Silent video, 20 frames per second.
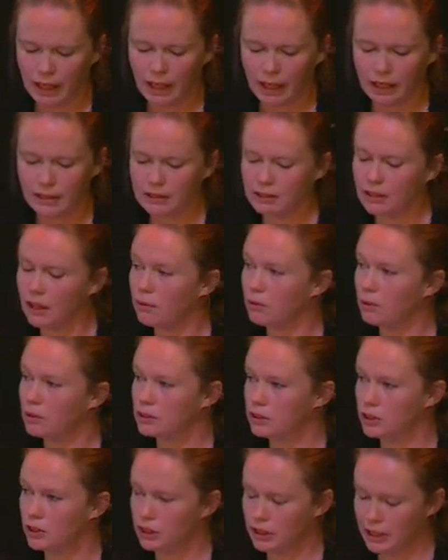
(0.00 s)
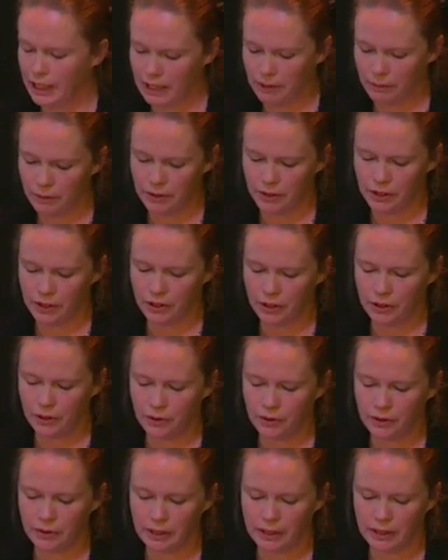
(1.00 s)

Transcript: and so I want to share with you